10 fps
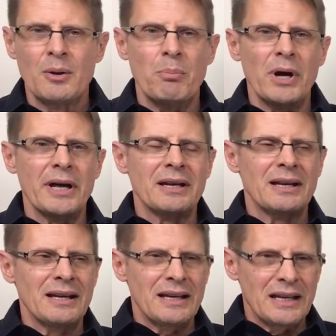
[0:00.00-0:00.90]

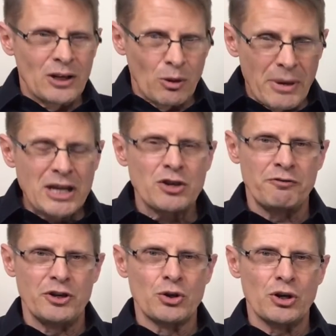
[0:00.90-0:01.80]
but it'll make you
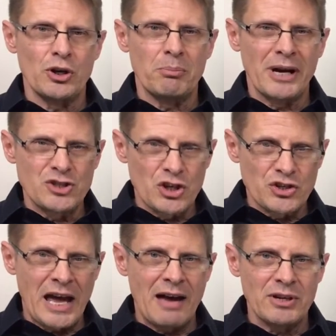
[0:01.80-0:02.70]
feel good by
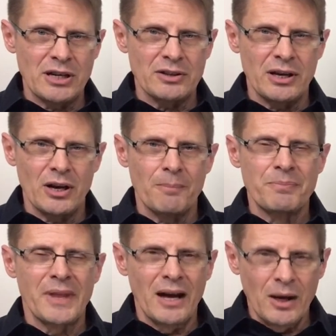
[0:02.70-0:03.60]
just having it there.
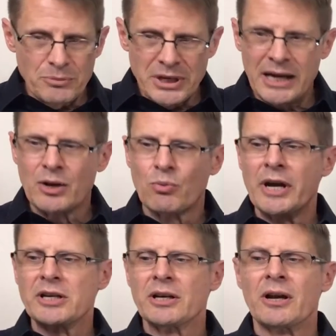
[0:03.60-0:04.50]
Update it
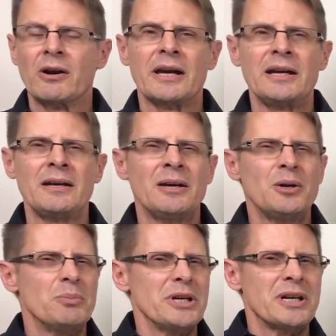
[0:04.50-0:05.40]
regularly,
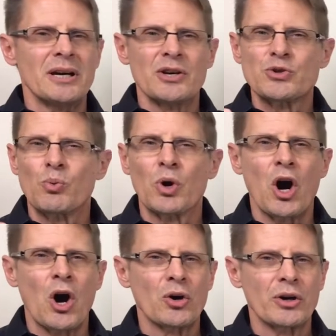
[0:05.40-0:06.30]
because
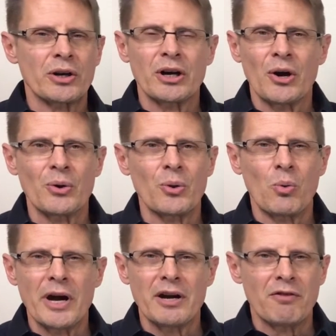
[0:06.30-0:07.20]
we're all going to go the
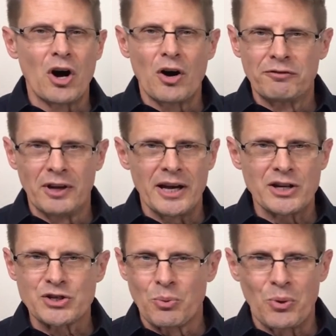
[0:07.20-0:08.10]
way of all
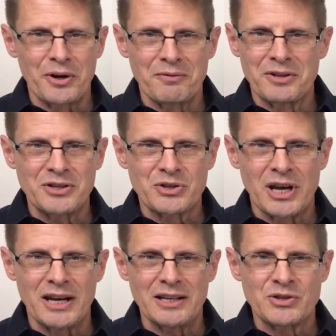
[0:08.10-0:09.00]
flesh one of these
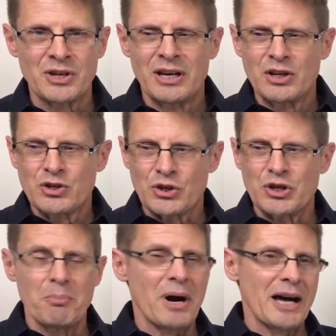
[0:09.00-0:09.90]
days, so
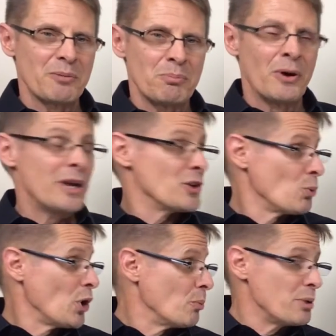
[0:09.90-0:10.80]
you might as
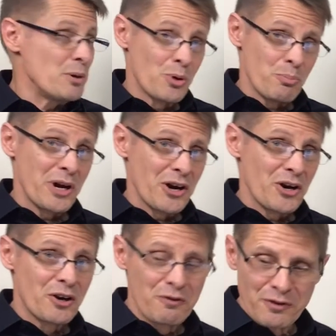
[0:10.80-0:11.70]
well be
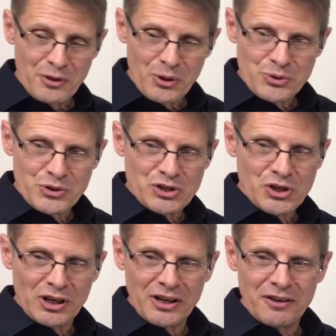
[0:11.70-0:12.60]
prepared for those
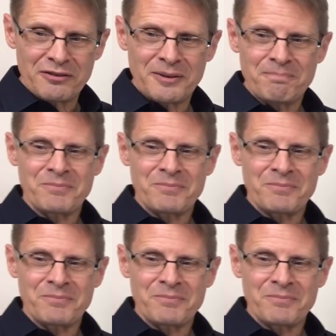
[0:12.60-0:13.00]
that you love.